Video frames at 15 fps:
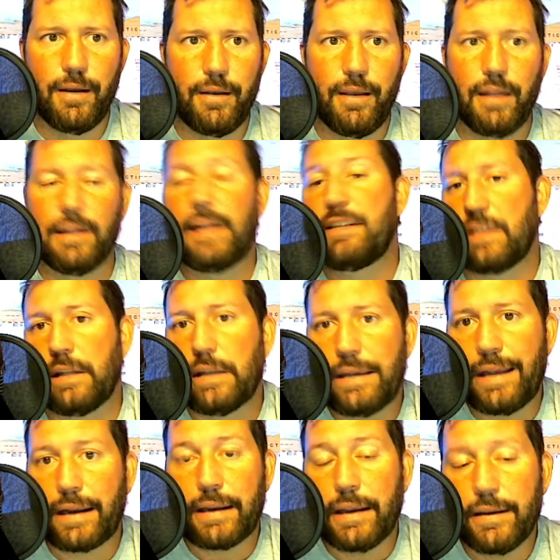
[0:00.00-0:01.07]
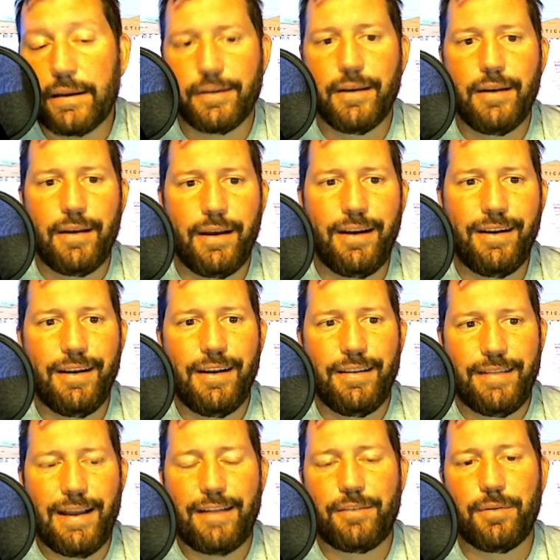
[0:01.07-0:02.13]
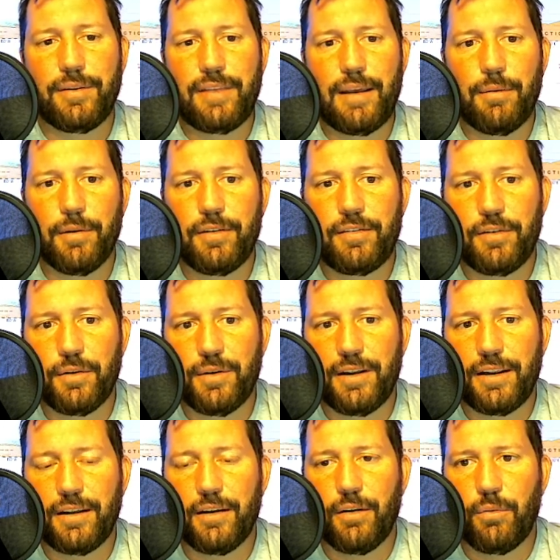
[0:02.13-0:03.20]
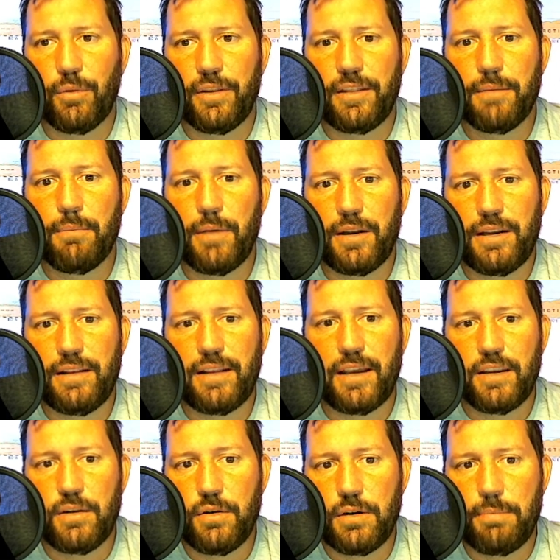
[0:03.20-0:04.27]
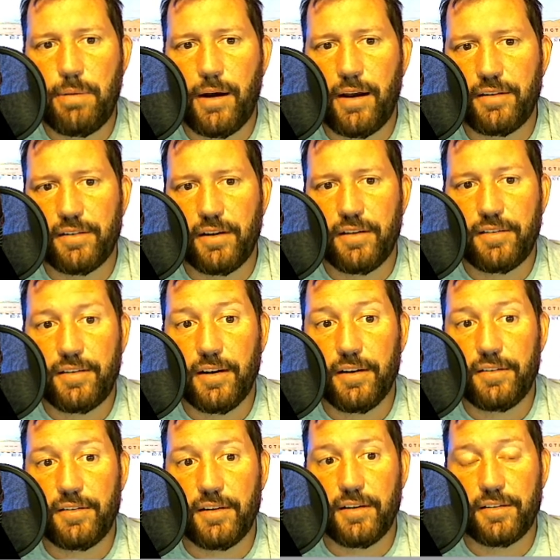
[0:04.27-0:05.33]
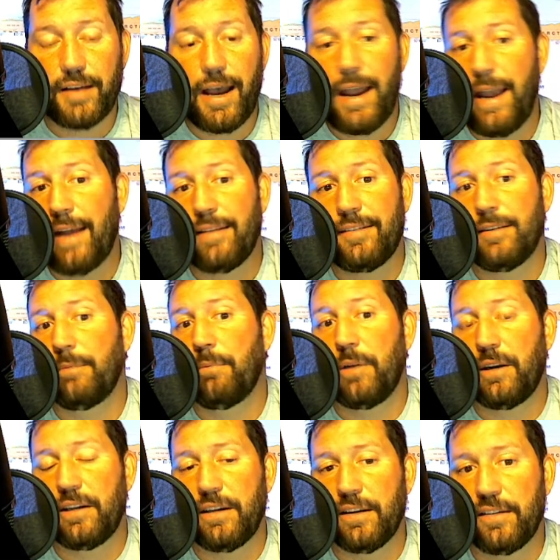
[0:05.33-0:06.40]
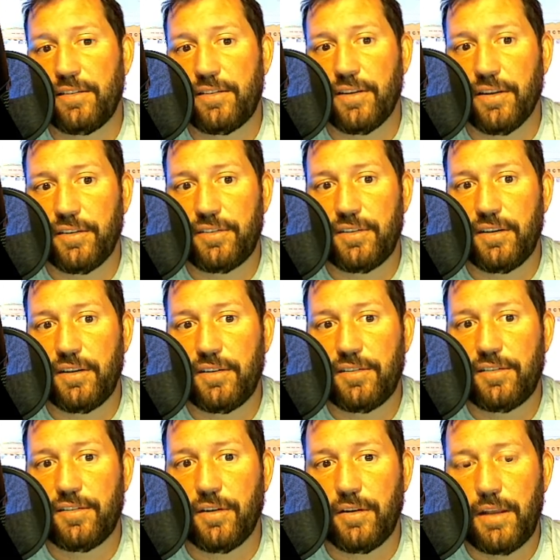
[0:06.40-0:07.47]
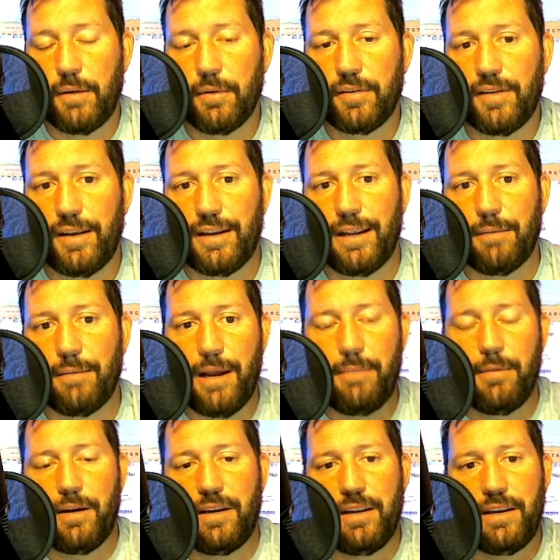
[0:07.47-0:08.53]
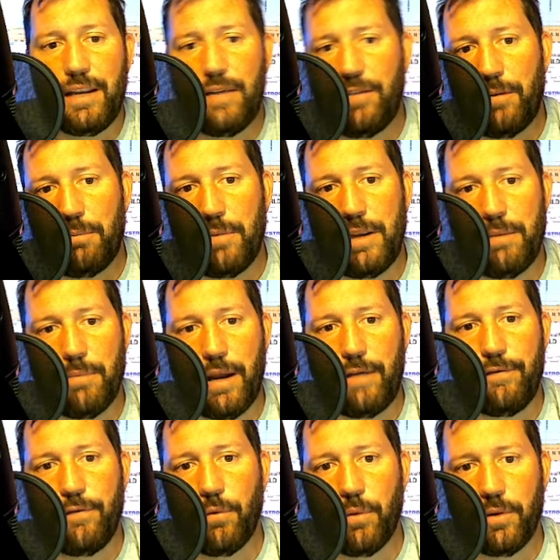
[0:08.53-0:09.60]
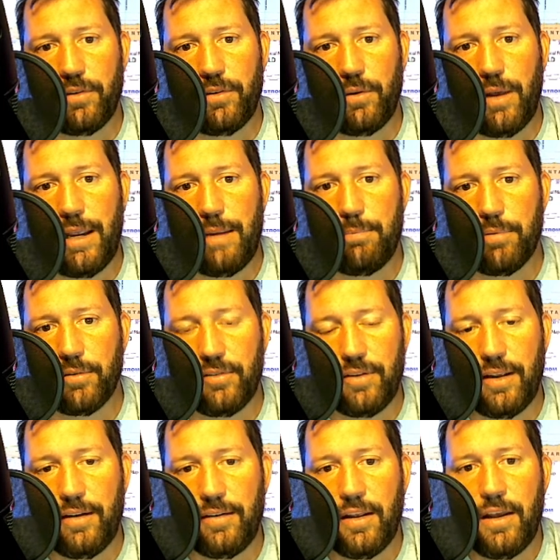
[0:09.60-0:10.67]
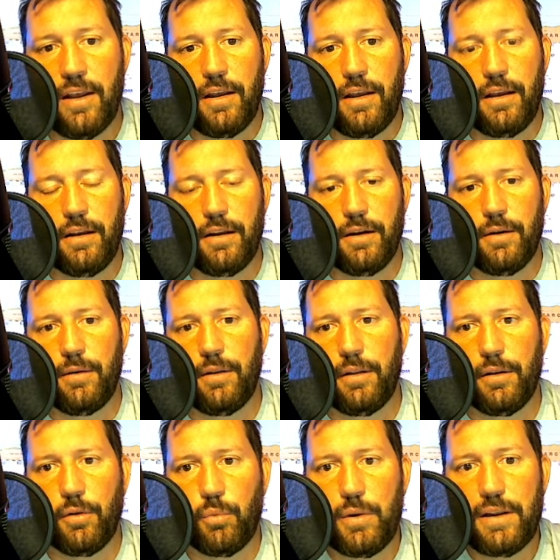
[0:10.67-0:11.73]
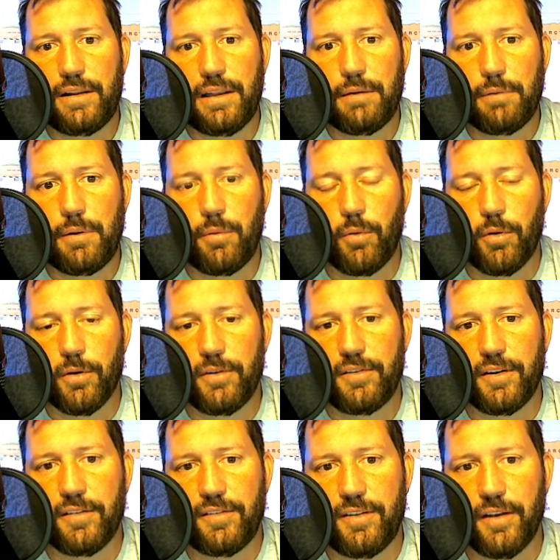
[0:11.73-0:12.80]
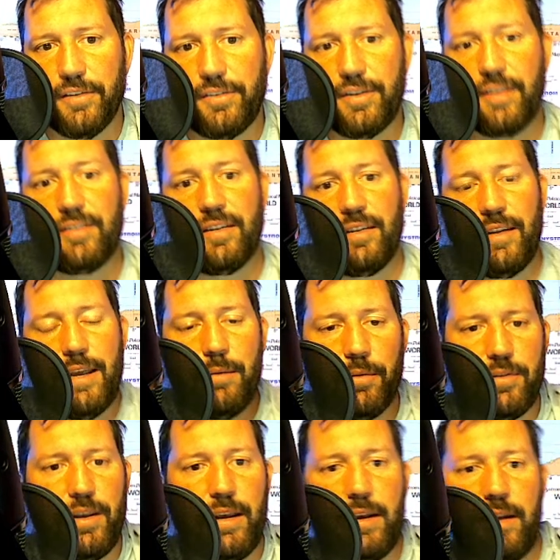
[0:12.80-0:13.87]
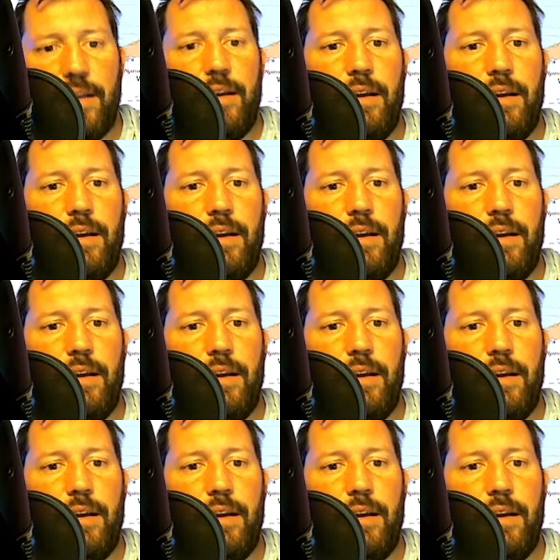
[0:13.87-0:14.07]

Allegedly, I guess, that's what they were doing with the money that you deposit on Celsius. I had some money on Celsius, so they were taking my money, giving me my 4 to 8%, weekly rewards on Celsius, and they were taking